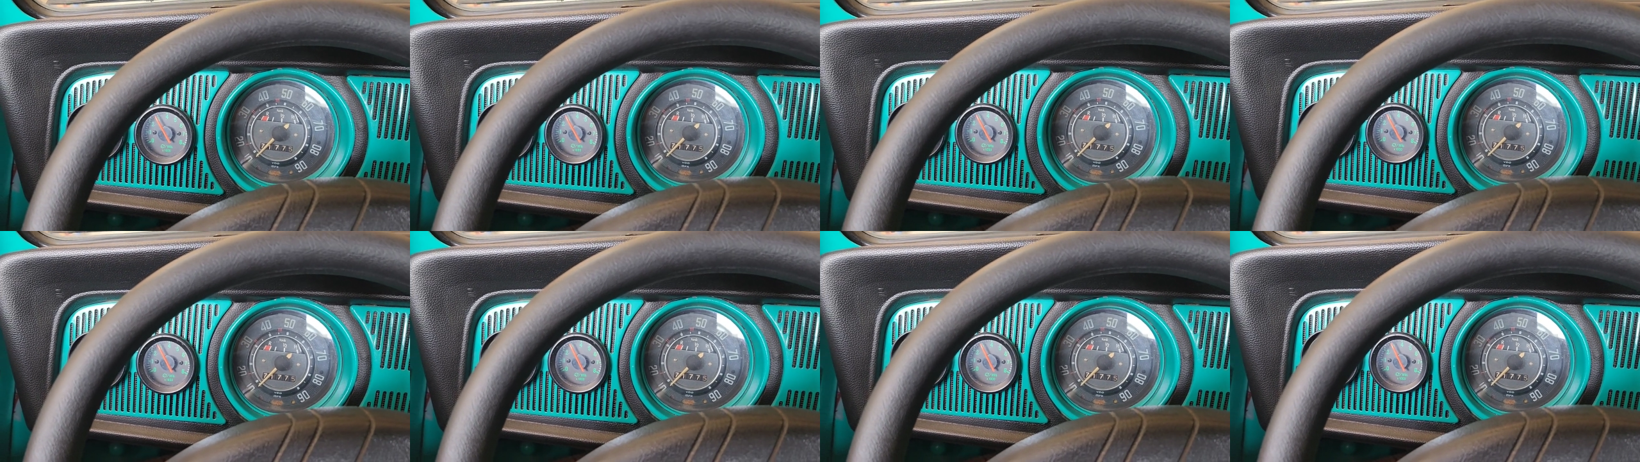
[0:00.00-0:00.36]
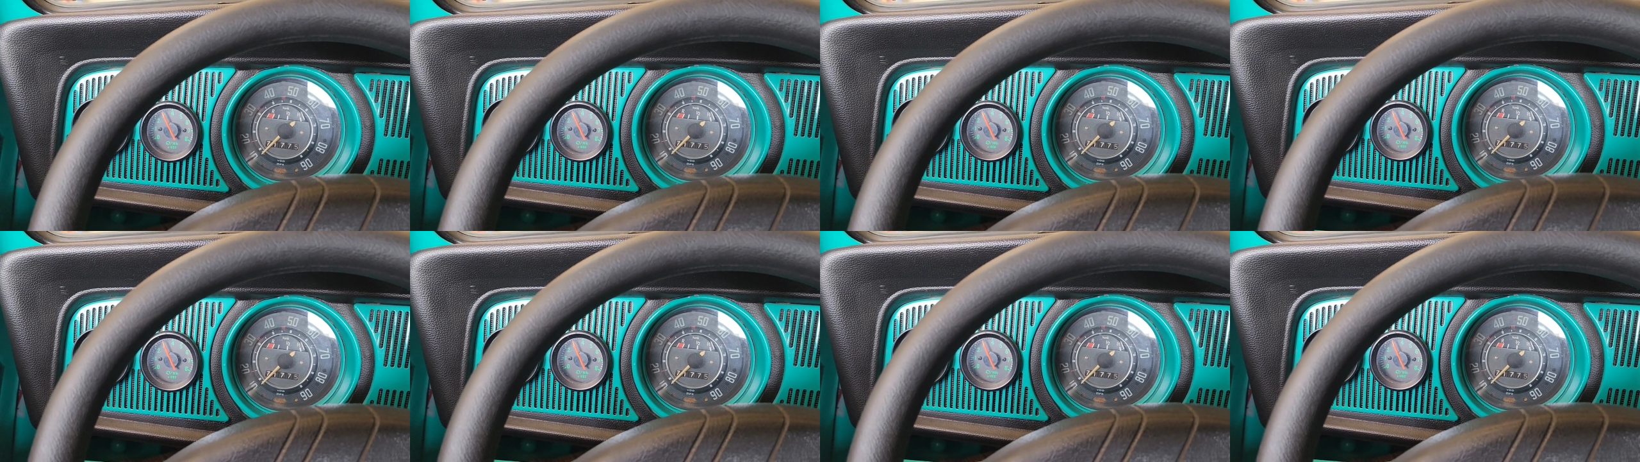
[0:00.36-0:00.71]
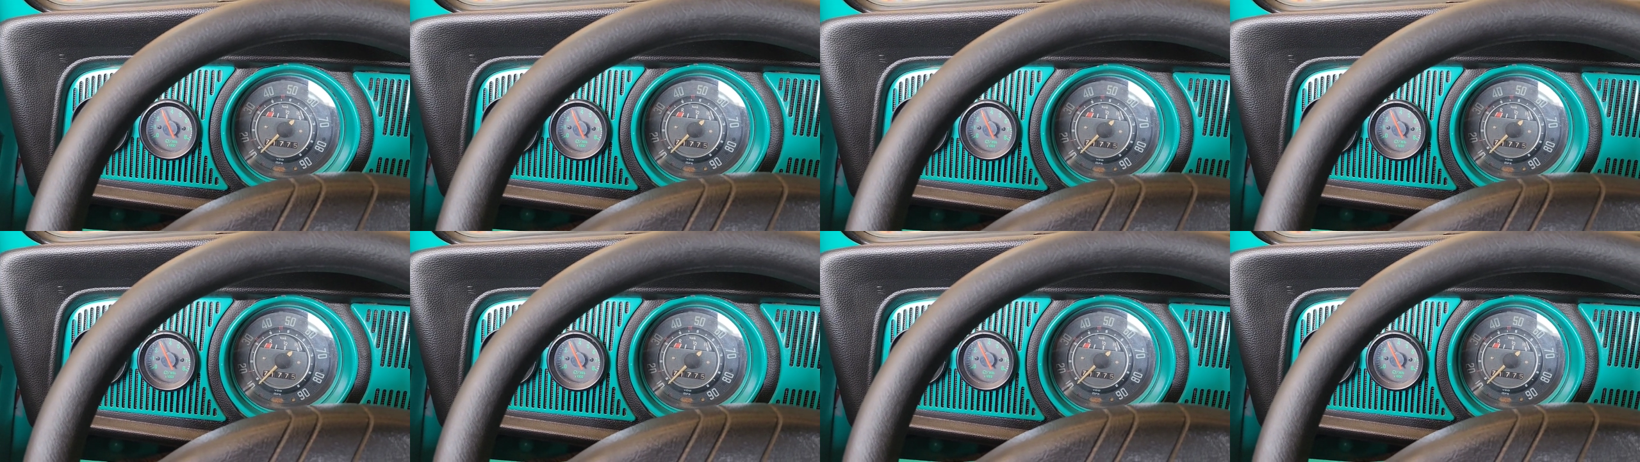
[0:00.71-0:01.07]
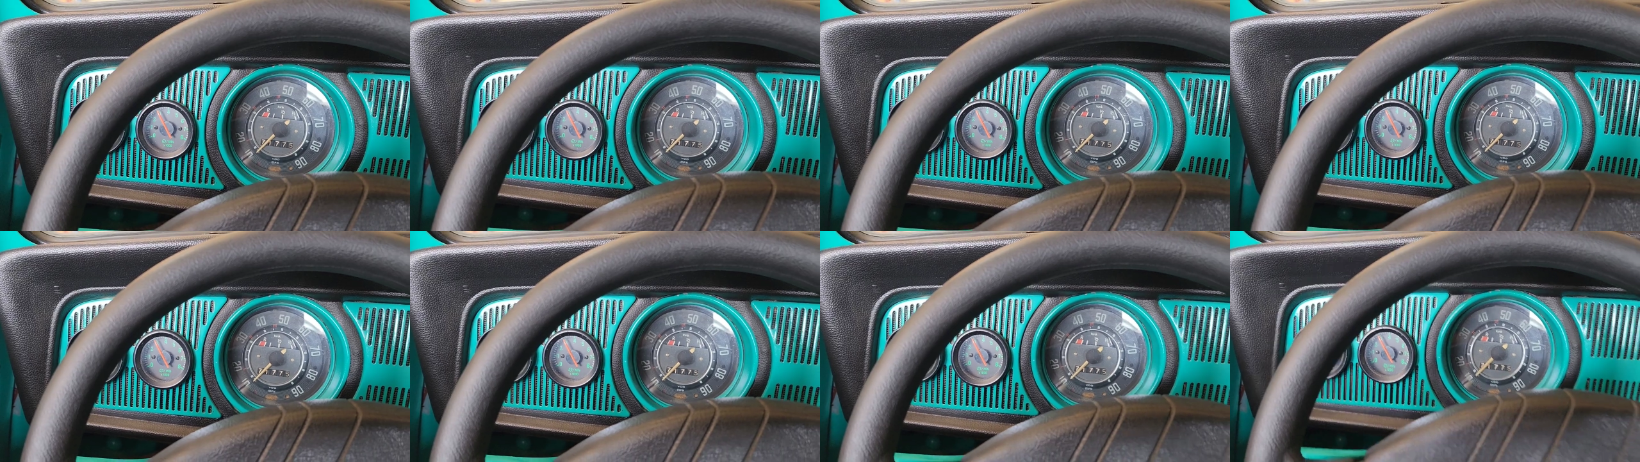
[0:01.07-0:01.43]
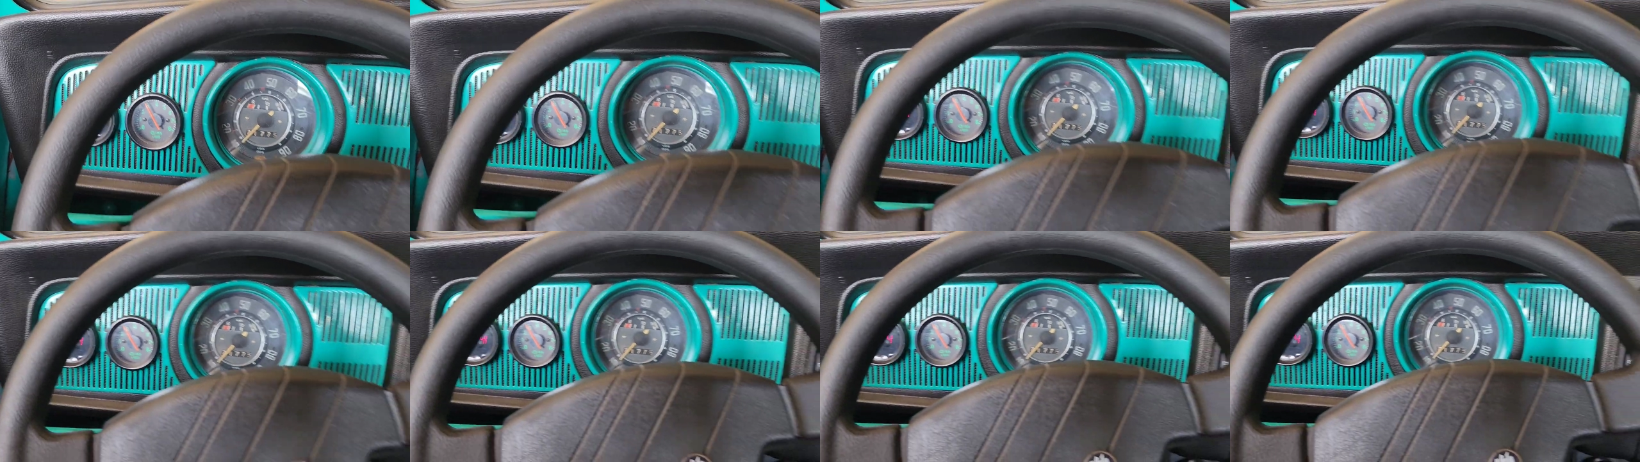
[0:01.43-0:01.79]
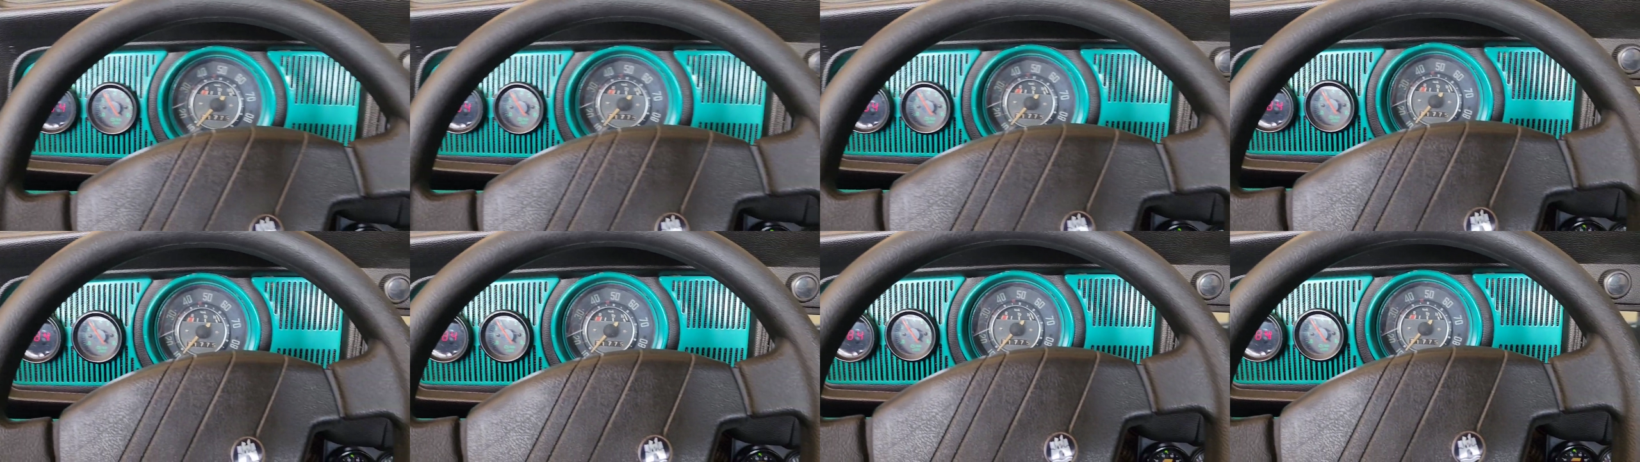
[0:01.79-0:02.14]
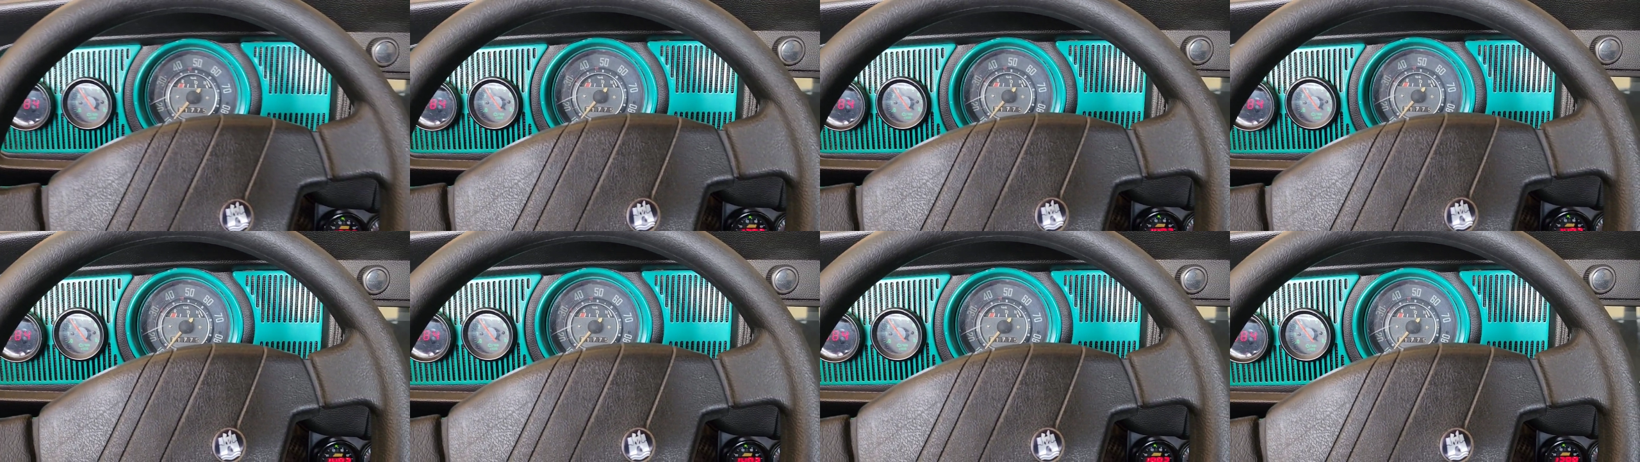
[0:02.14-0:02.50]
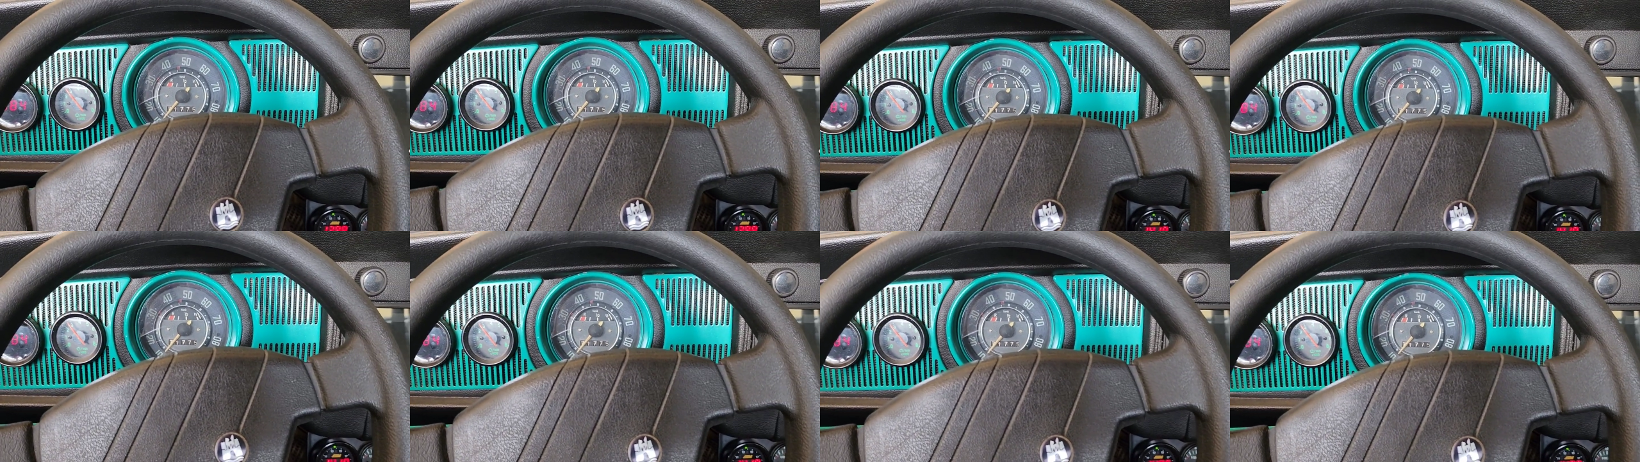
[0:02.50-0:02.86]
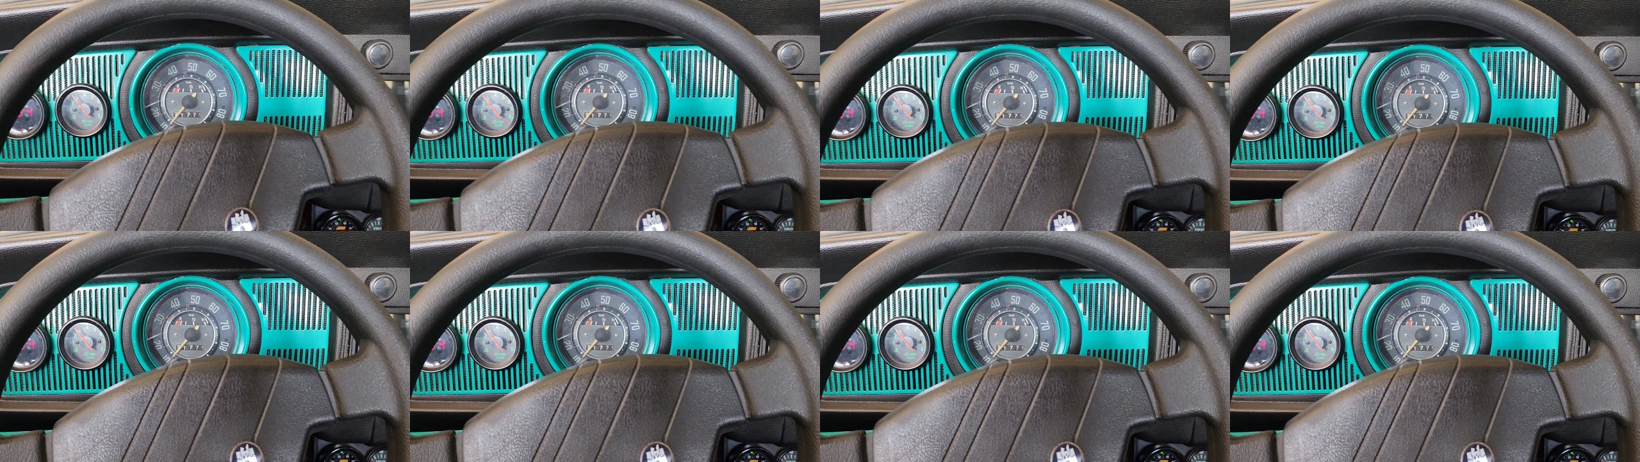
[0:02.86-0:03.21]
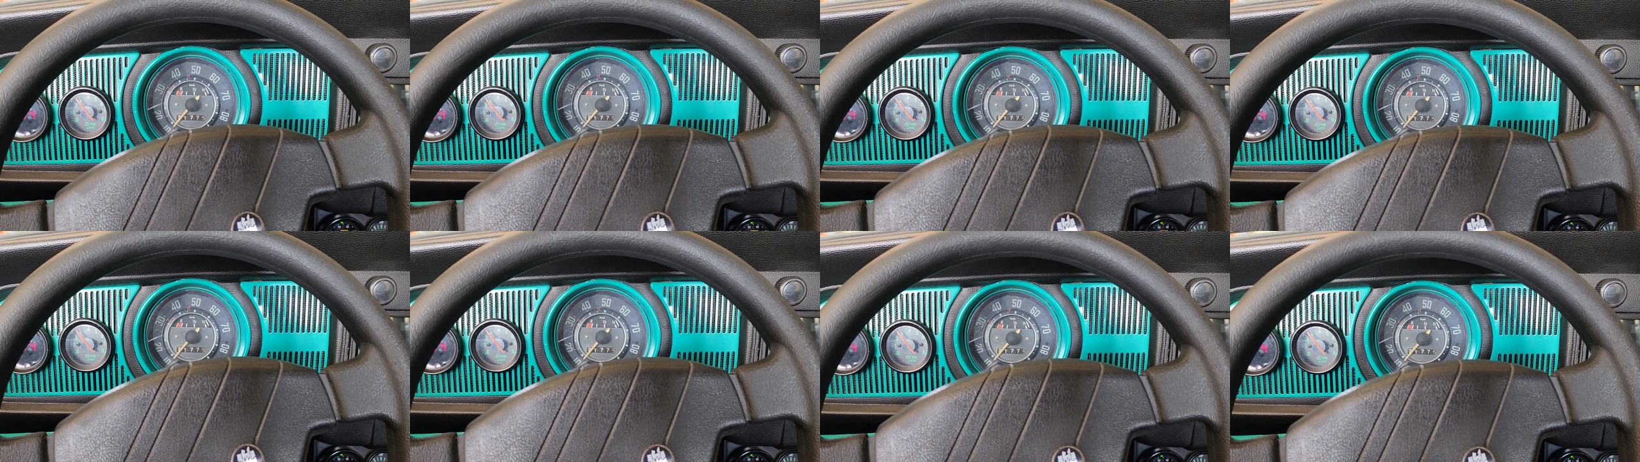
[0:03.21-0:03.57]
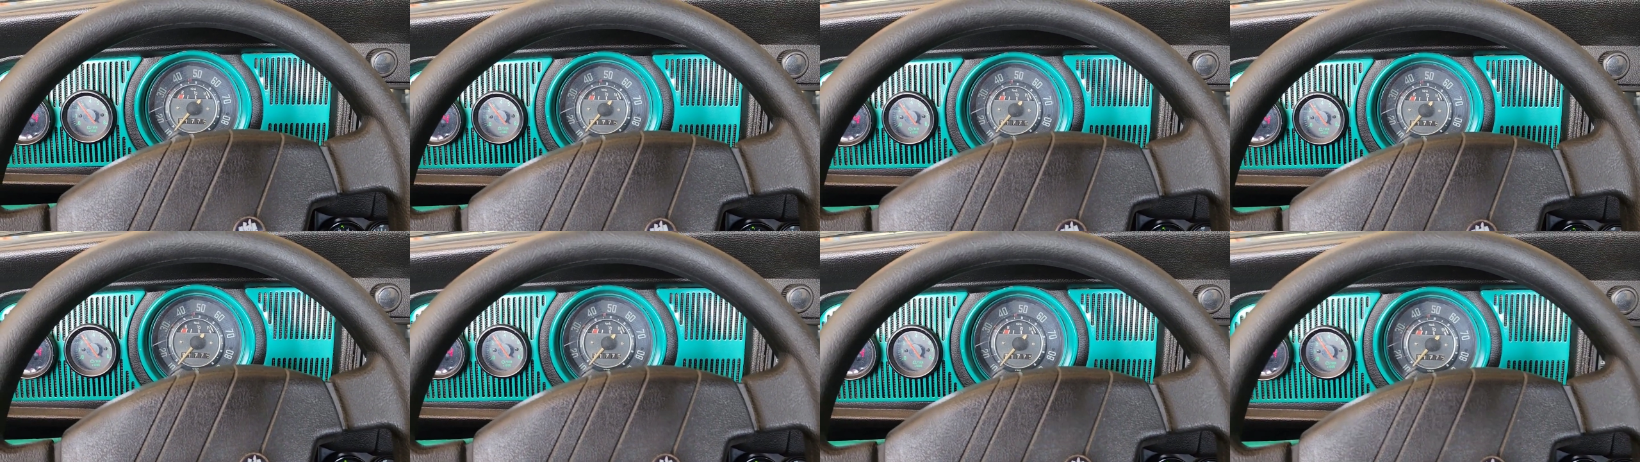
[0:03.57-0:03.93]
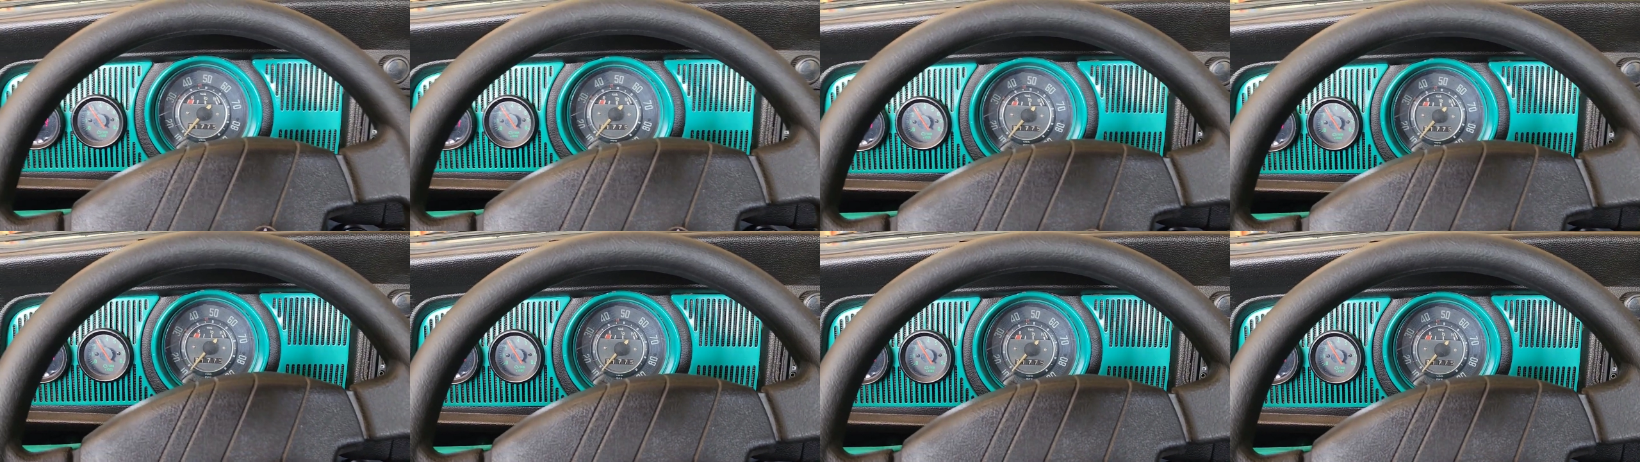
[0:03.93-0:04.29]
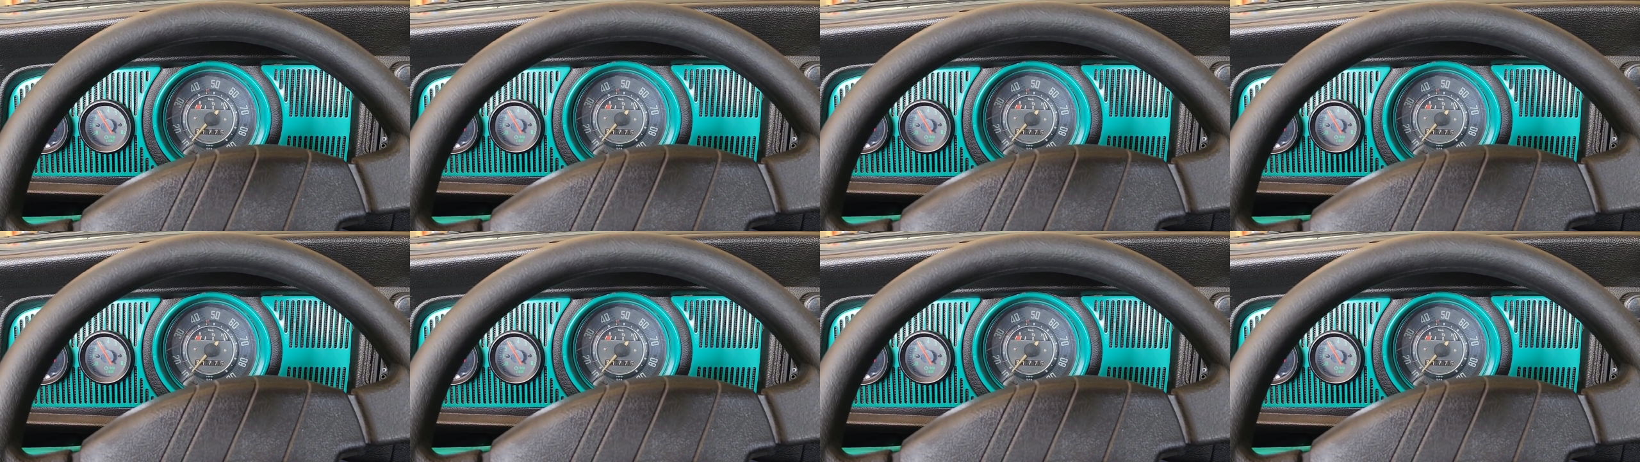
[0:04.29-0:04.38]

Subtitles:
[unreadable: no face in view]